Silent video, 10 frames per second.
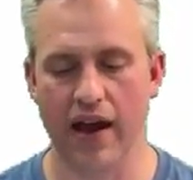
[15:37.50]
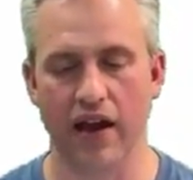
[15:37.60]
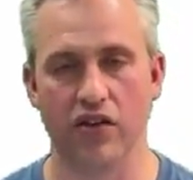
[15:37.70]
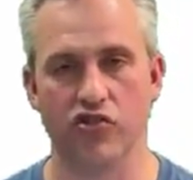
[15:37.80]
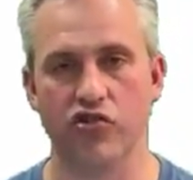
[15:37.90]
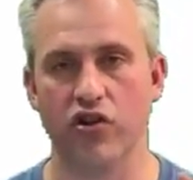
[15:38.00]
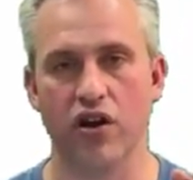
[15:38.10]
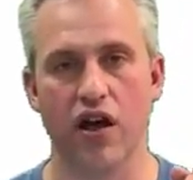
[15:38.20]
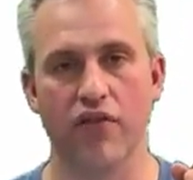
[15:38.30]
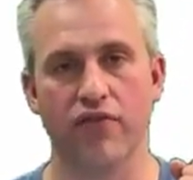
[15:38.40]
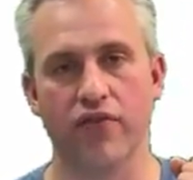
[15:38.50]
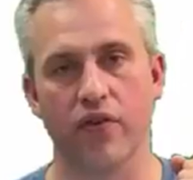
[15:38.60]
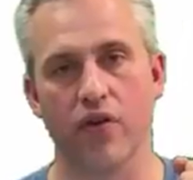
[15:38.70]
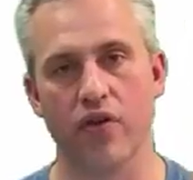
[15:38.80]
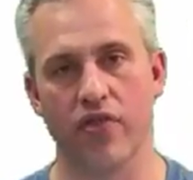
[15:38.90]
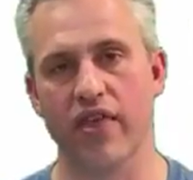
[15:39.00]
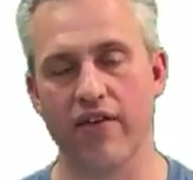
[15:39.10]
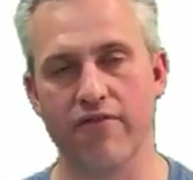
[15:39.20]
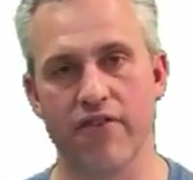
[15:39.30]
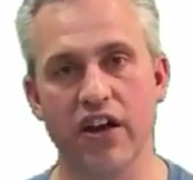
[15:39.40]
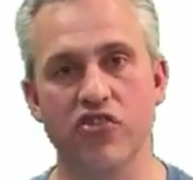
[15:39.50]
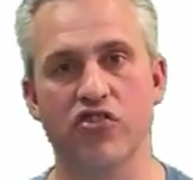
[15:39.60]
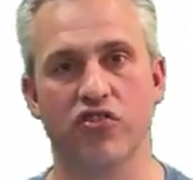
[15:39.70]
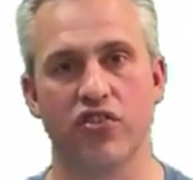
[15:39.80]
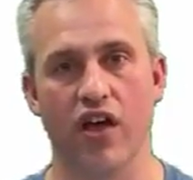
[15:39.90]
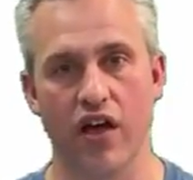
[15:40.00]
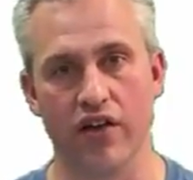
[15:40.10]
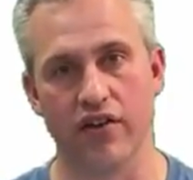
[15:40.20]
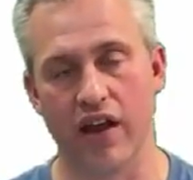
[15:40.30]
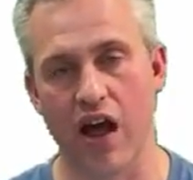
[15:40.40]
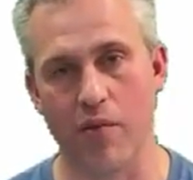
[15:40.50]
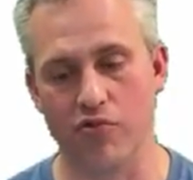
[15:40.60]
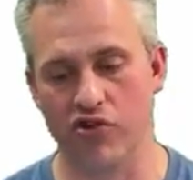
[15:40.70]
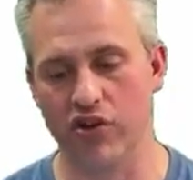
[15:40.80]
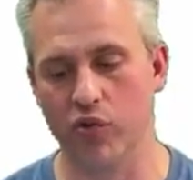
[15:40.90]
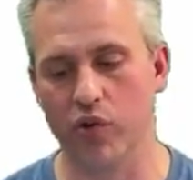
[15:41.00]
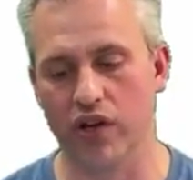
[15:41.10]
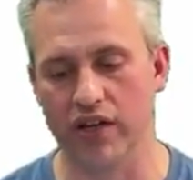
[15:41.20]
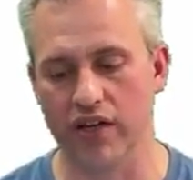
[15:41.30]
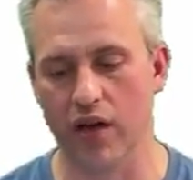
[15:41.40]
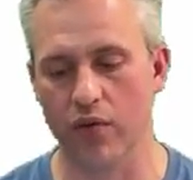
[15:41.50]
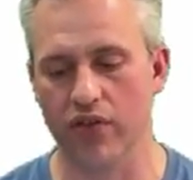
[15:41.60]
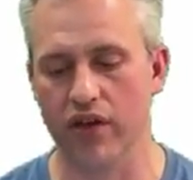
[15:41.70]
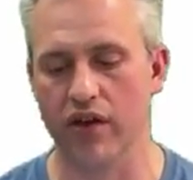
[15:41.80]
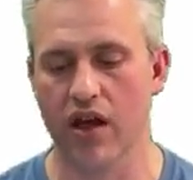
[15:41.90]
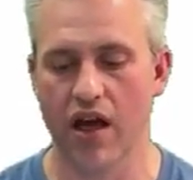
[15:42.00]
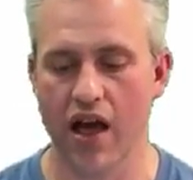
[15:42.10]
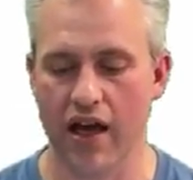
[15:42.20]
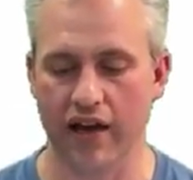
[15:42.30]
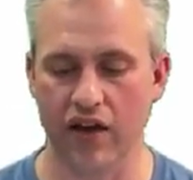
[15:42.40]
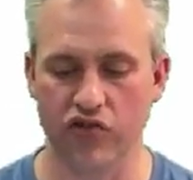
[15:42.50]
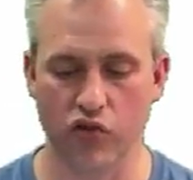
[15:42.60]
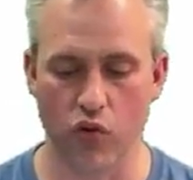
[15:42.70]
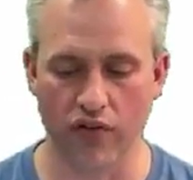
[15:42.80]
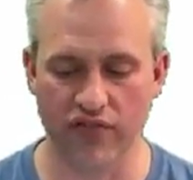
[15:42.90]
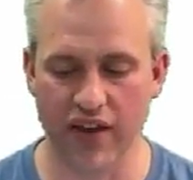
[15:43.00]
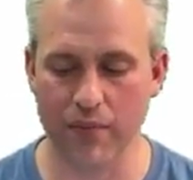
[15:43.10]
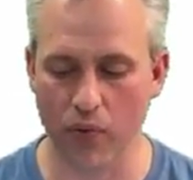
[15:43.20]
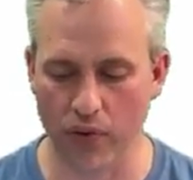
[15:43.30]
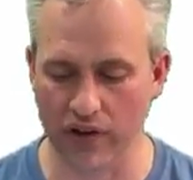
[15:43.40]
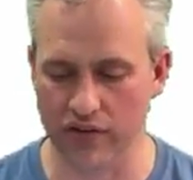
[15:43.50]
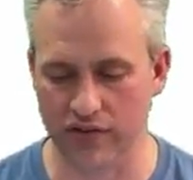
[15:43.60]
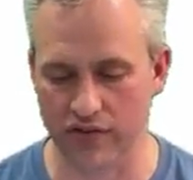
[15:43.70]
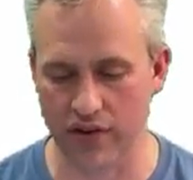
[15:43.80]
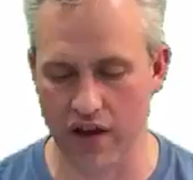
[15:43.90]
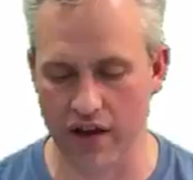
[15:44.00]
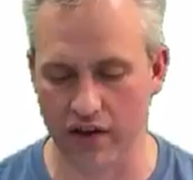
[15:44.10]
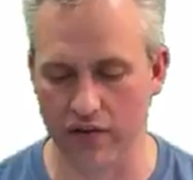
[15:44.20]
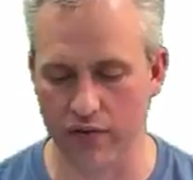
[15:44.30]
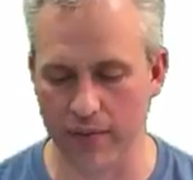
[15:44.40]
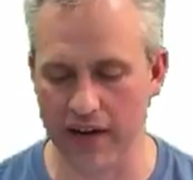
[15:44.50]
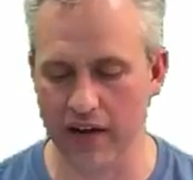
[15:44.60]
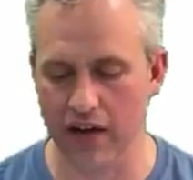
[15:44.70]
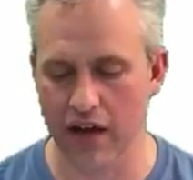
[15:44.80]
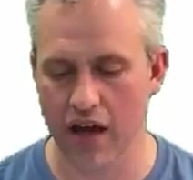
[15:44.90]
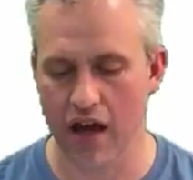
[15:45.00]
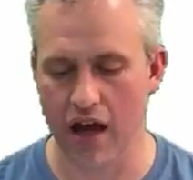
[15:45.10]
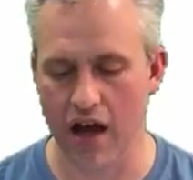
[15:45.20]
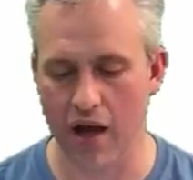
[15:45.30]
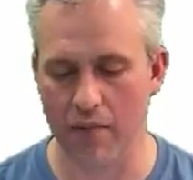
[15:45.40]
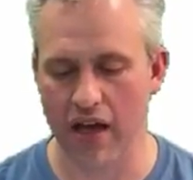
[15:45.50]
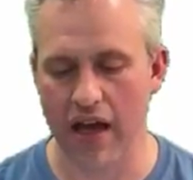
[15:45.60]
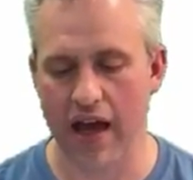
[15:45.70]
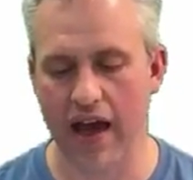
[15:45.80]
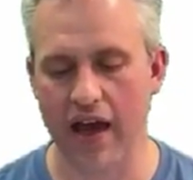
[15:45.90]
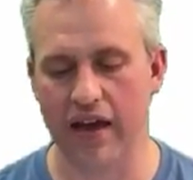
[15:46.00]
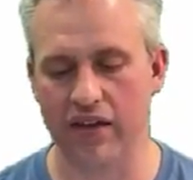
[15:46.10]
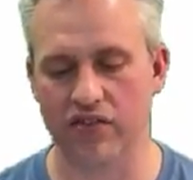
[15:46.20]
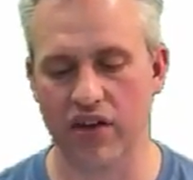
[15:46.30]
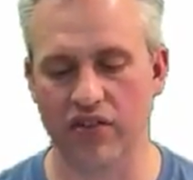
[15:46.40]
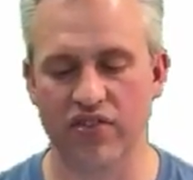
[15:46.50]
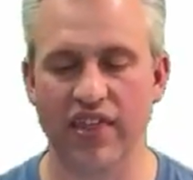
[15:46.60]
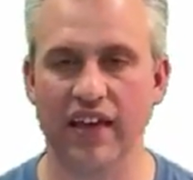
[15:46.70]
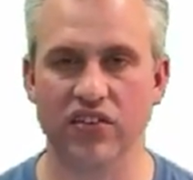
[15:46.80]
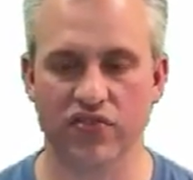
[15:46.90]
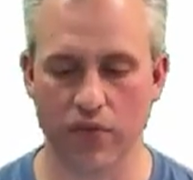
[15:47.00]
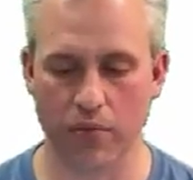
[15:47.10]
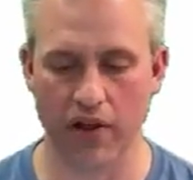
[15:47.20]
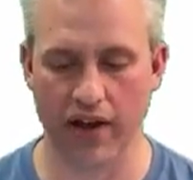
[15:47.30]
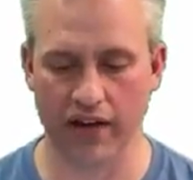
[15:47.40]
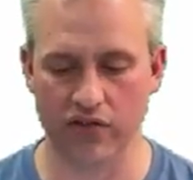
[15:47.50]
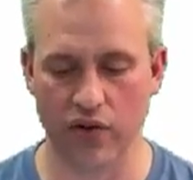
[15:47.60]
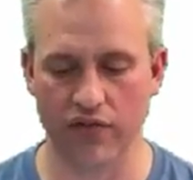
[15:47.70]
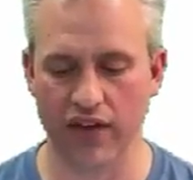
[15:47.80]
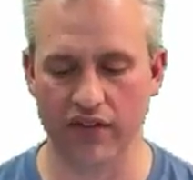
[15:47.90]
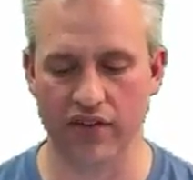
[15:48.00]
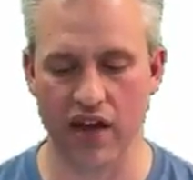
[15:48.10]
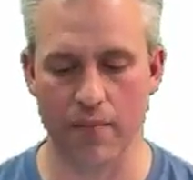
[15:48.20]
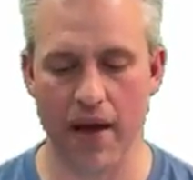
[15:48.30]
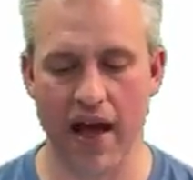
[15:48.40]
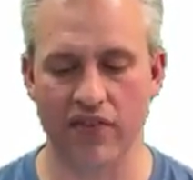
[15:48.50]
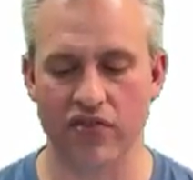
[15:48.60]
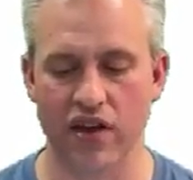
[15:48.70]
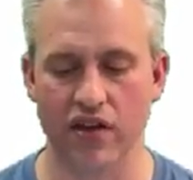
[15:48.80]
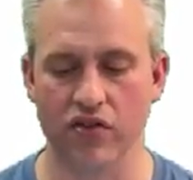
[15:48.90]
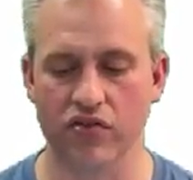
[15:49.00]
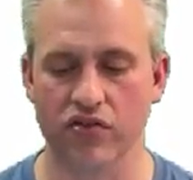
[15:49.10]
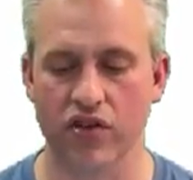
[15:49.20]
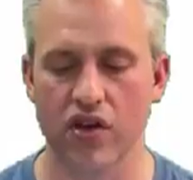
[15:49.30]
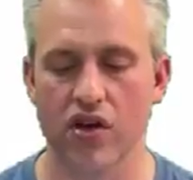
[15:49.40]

And sure enough, that finishes the hunt. Now I'm genuinely done with it. I got a score of 10 points. Good for me. And it says, thanks for playing. So everything is kind of past tense.